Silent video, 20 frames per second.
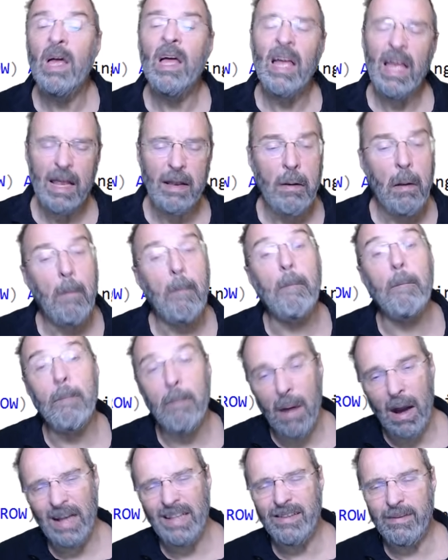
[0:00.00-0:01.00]
It
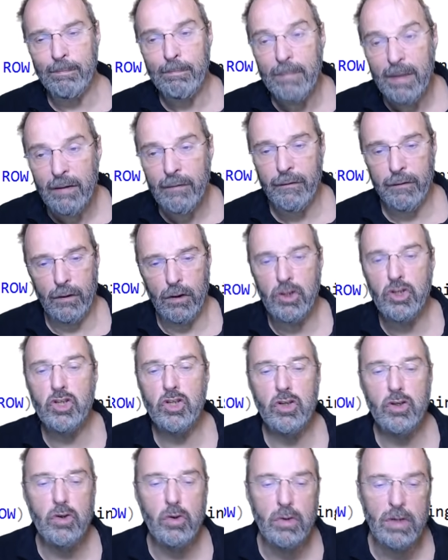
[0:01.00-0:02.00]
might be
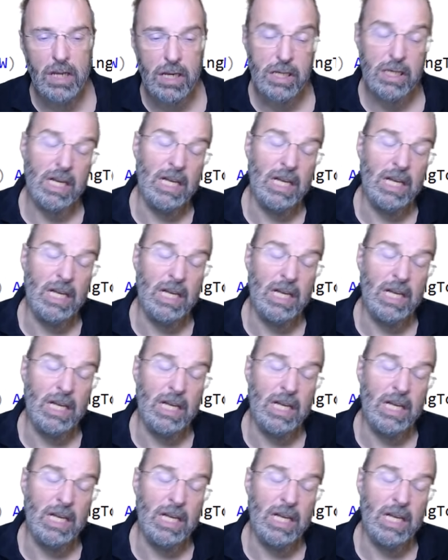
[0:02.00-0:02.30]
flushed to disk.